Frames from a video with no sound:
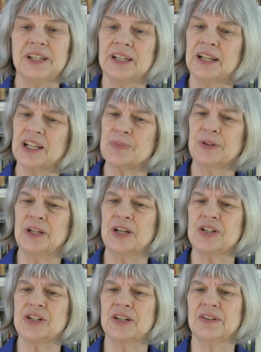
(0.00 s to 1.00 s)
an
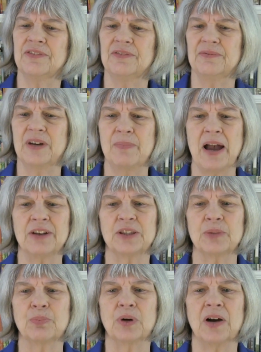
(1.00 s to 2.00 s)
explanation of, about
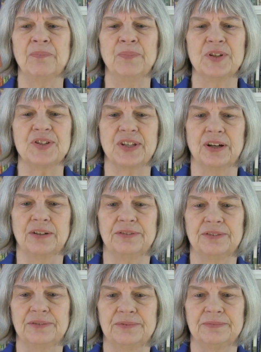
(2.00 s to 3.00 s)
the problem
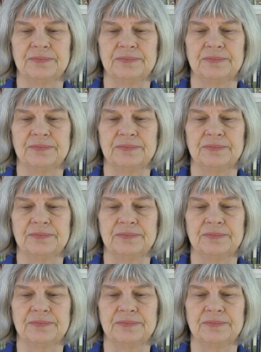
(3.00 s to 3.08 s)
itself.